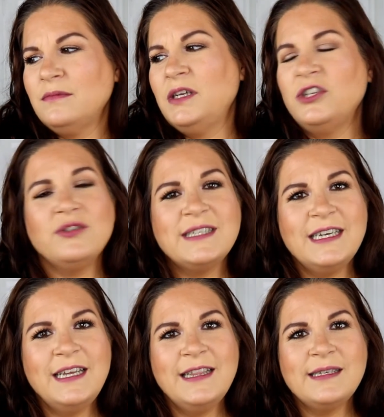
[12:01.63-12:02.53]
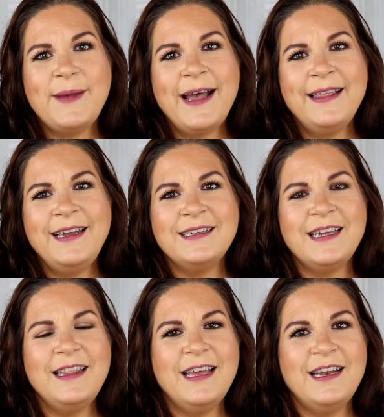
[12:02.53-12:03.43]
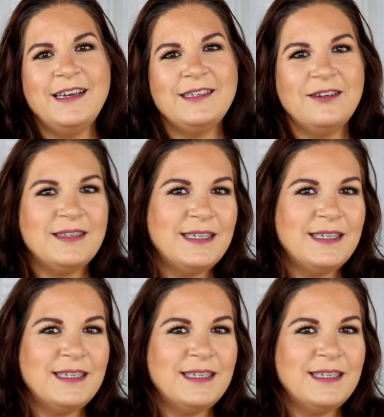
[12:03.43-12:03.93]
interested in this palette, and then I started